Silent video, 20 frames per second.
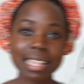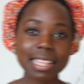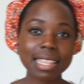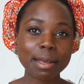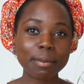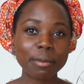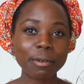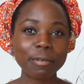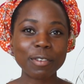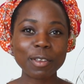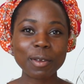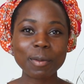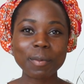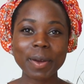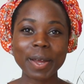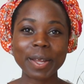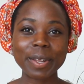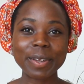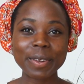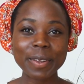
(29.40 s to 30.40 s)
As some of you
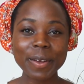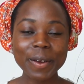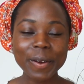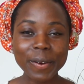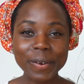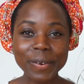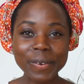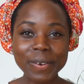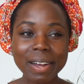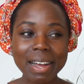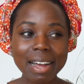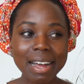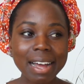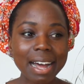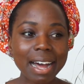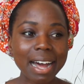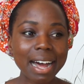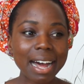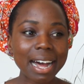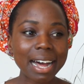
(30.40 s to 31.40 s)
might know,
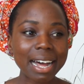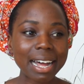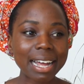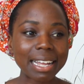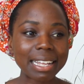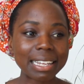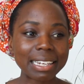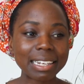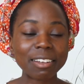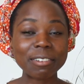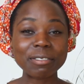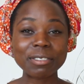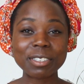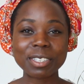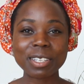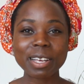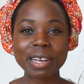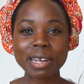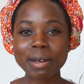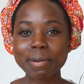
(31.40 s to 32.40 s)
I love
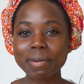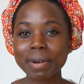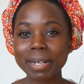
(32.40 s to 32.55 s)
to talk